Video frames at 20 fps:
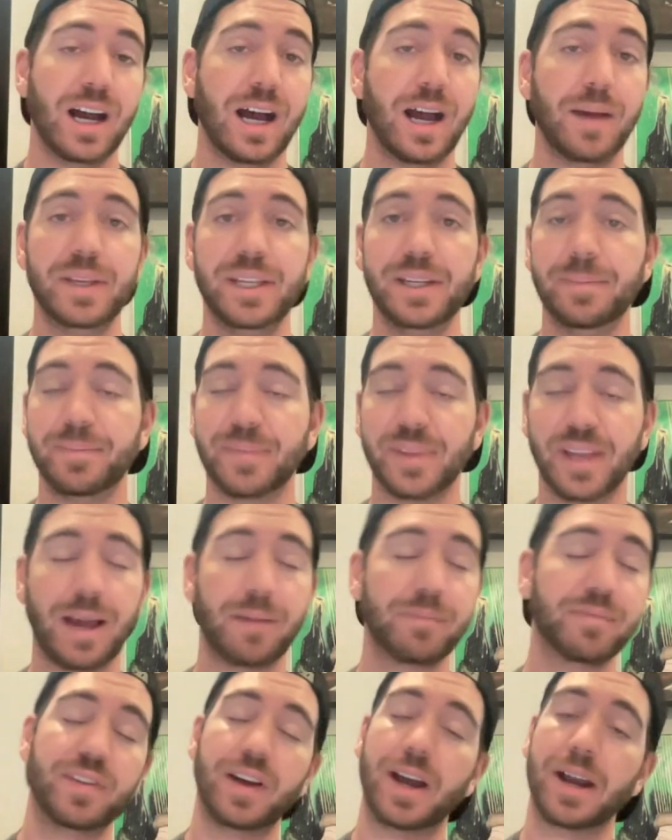I mean,
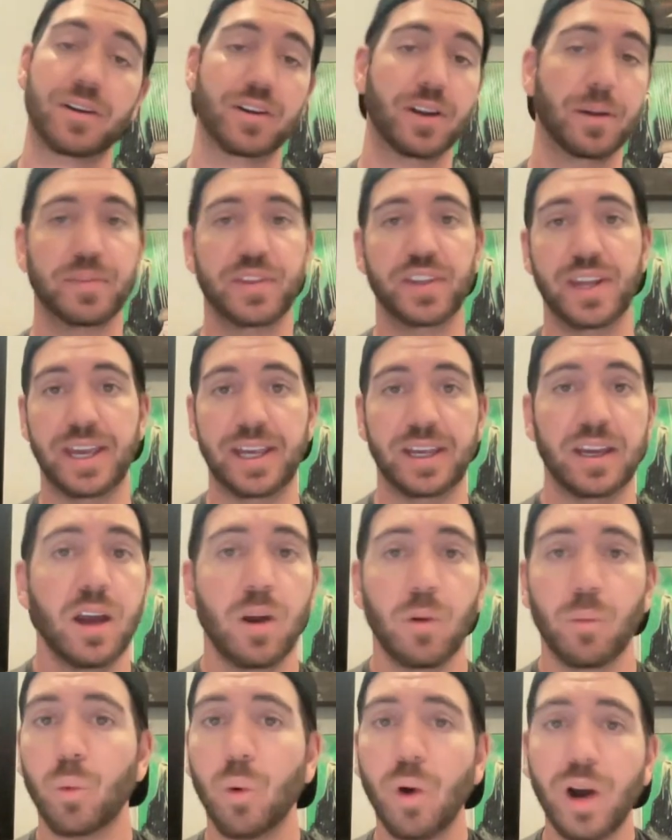I'm fired up today.
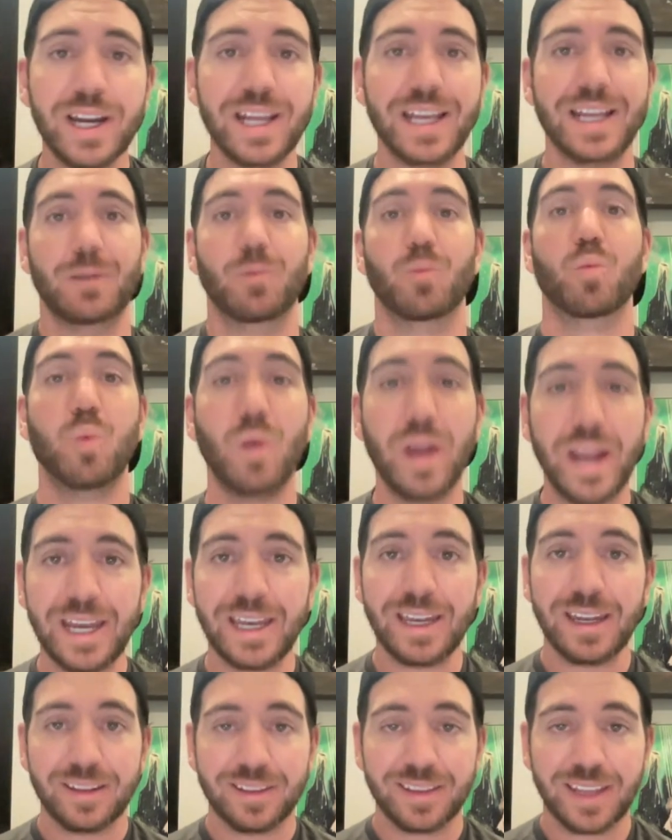What a
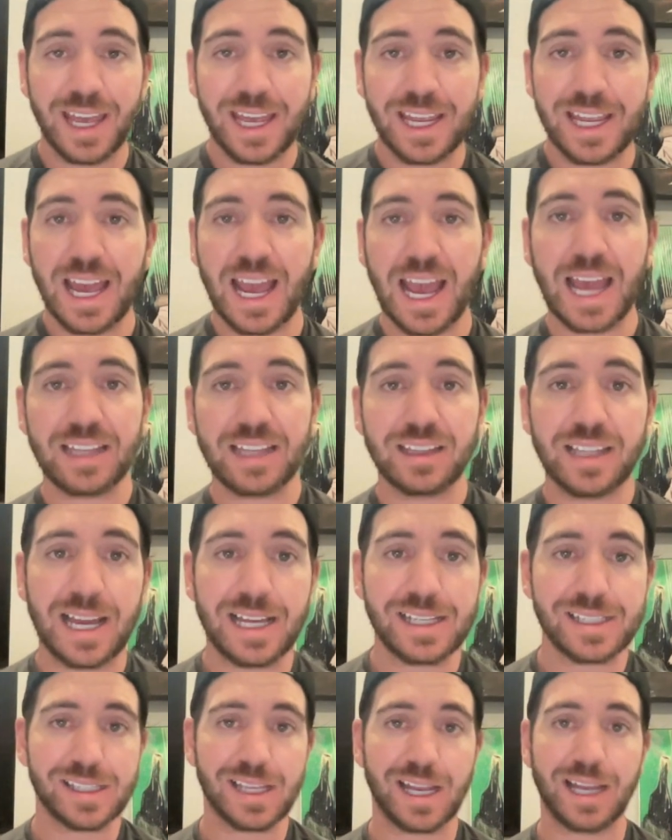win they had
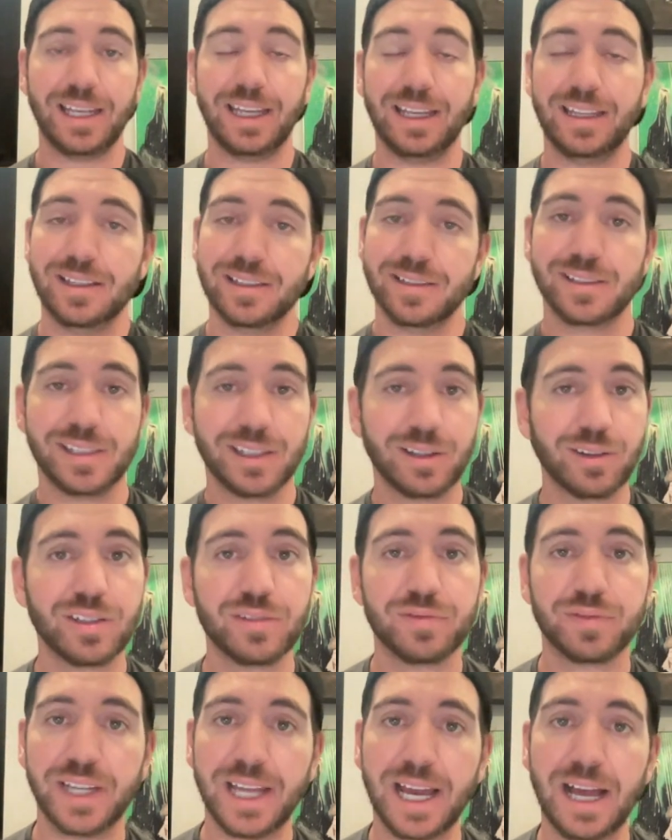last night in the
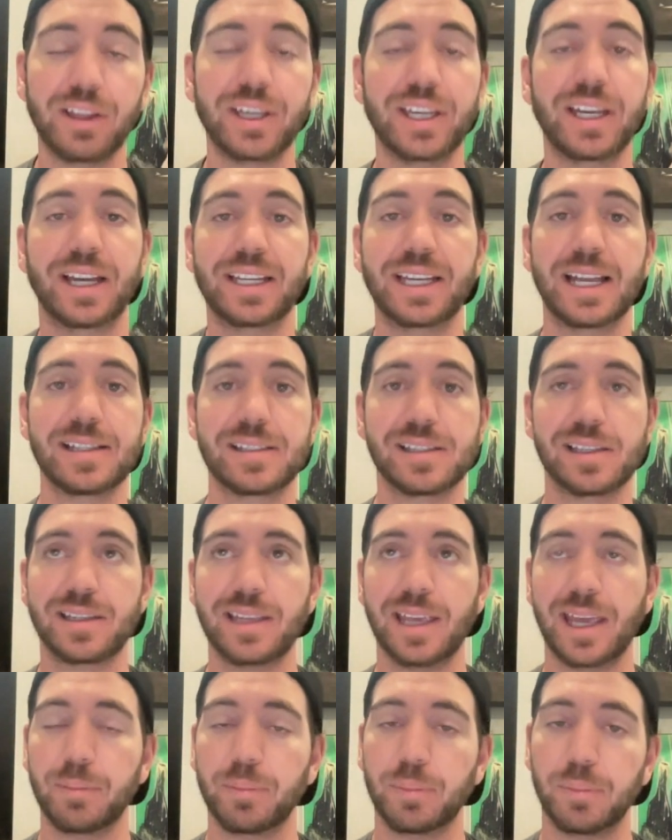series finale against the
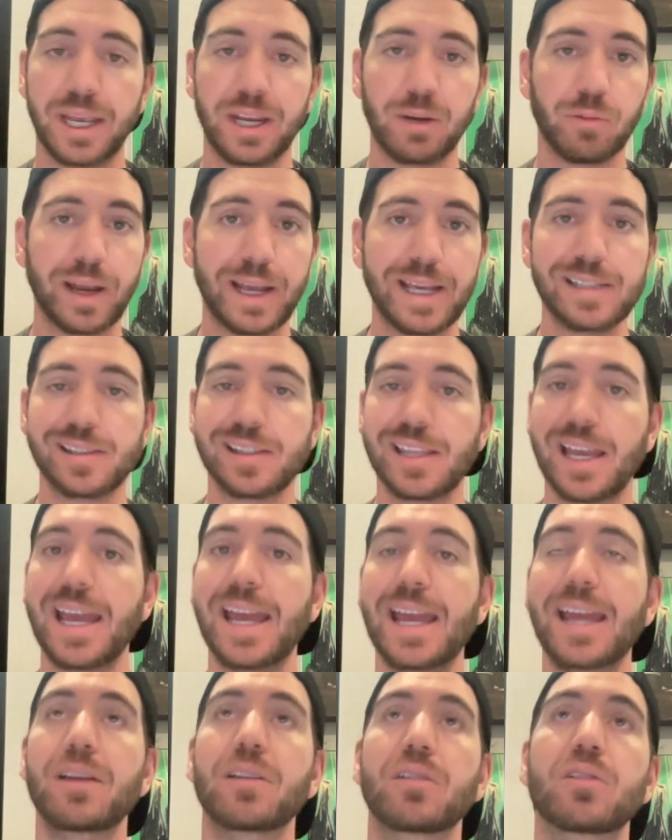Tampa Bay Rays.
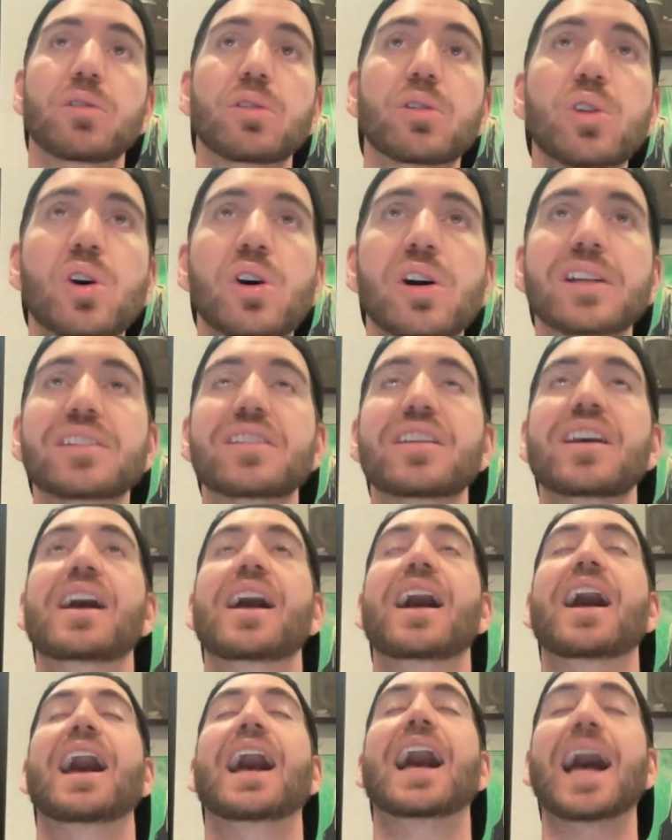They looked
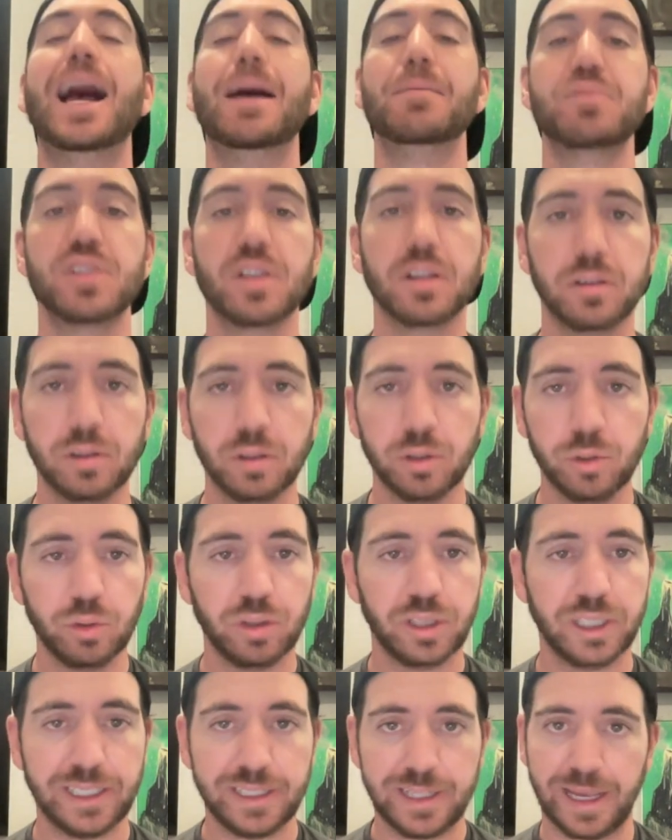
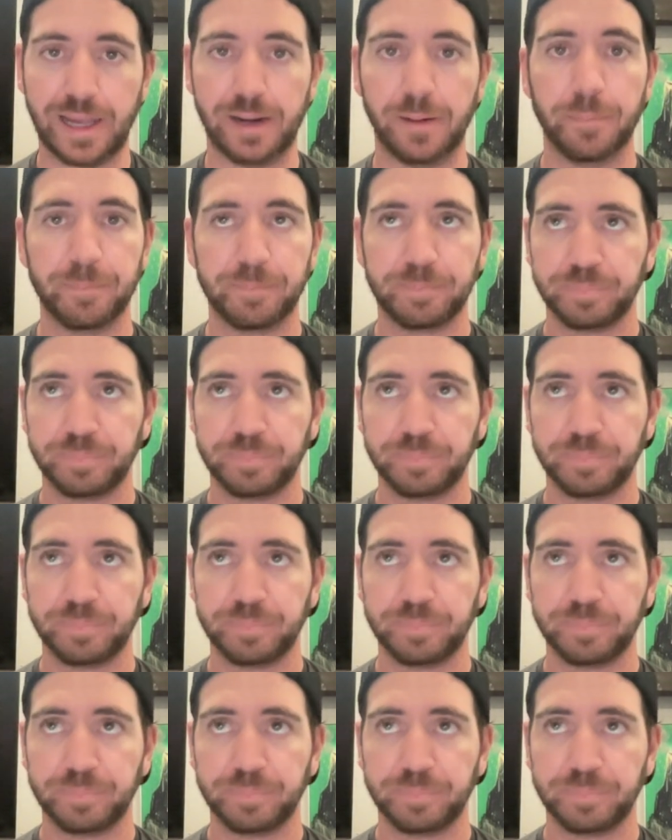absolutely dead.